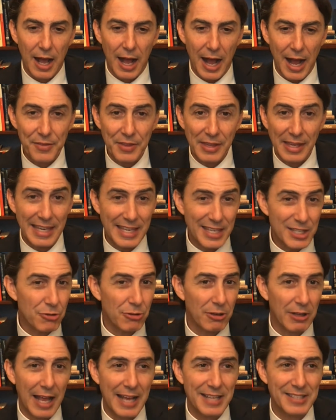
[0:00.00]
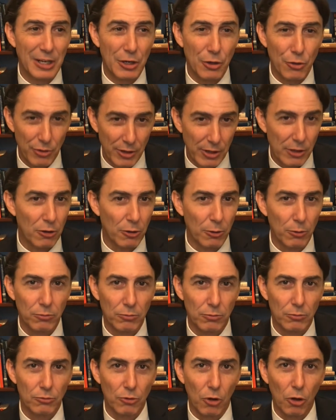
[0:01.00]
I think Israel has a critical
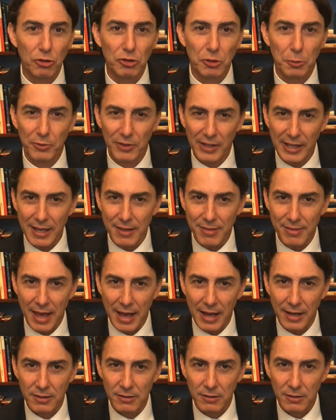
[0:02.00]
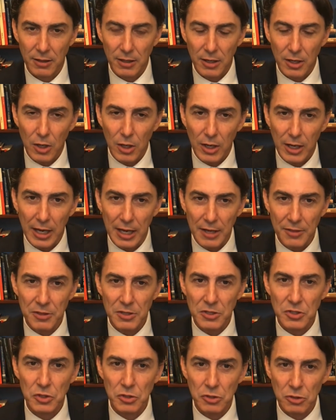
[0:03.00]
role to play in that, in
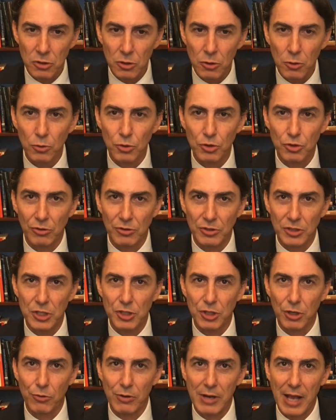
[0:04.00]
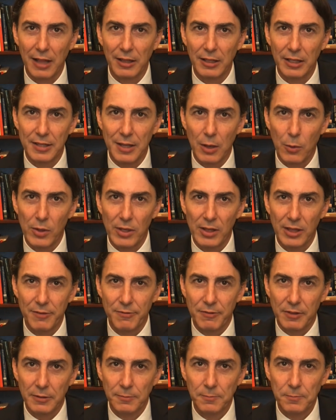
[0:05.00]
this new strategic reality that we
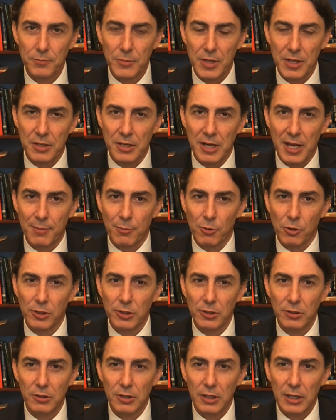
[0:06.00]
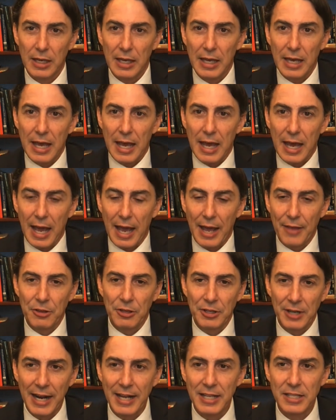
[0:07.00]
live in the neighborhood. And the
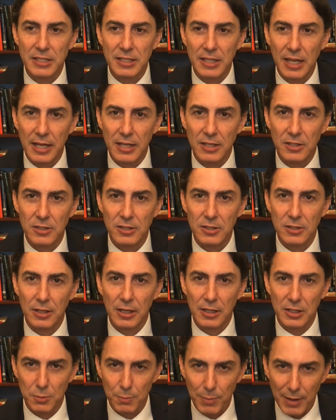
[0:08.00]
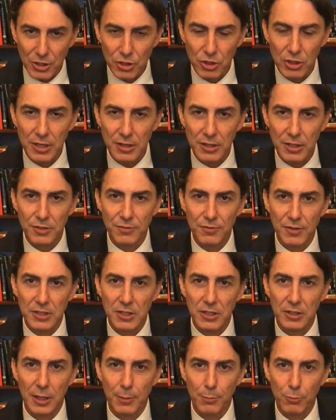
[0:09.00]
United States, especially in this
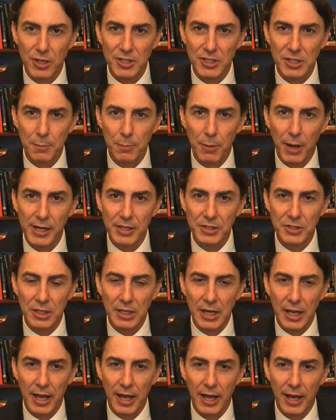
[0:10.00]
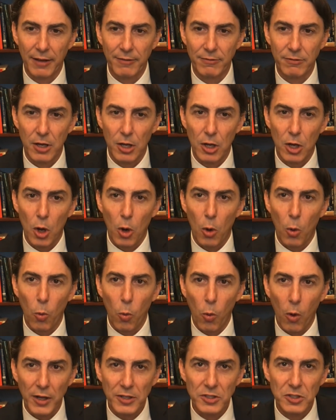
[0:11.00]
visit that President Biden is going to have,
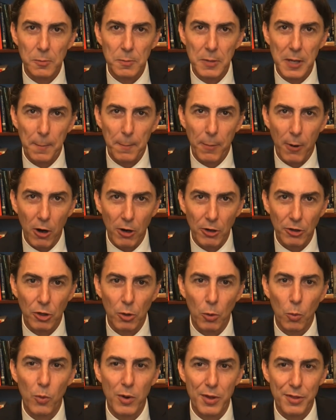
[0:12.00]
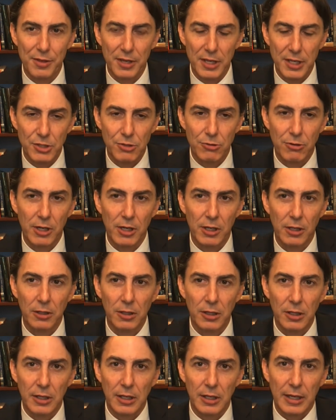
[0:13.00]
wants to be a partner with Israel
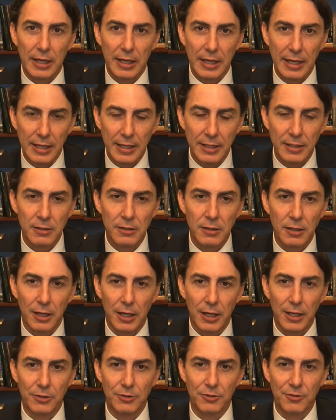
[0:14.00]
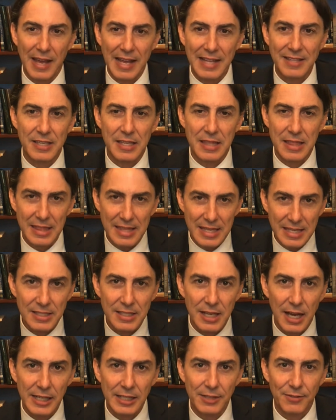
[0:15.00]
in advancing this
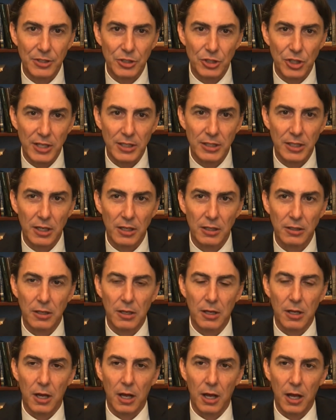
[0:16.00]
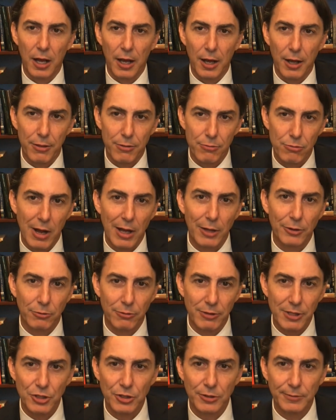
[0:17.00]
kind of agenda throughout the
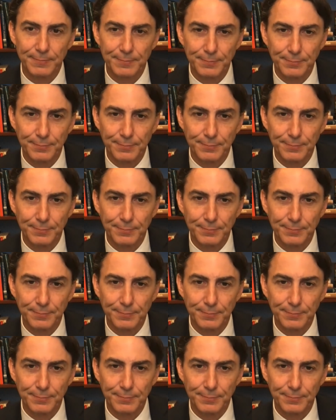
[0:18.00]
region.